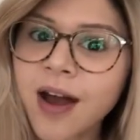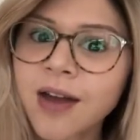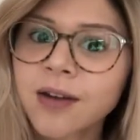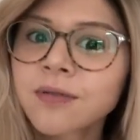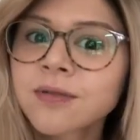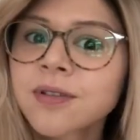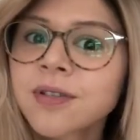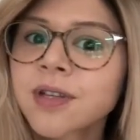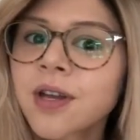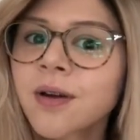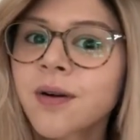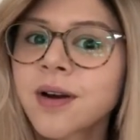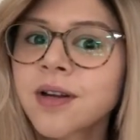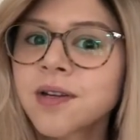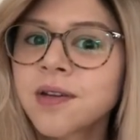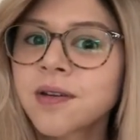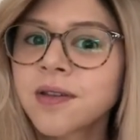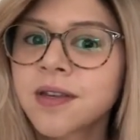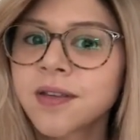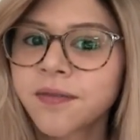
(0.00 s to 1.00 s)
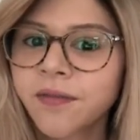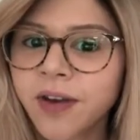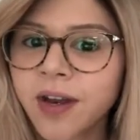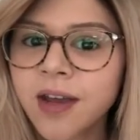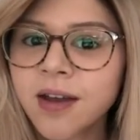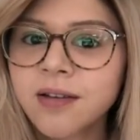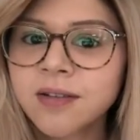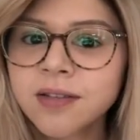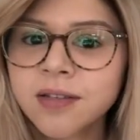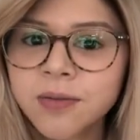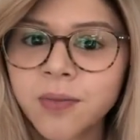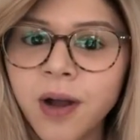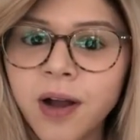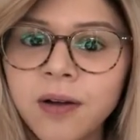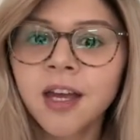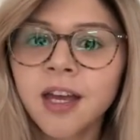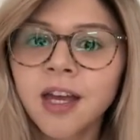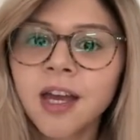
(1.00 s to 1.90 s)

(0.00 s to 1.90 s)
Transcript: And also I do these videos as well.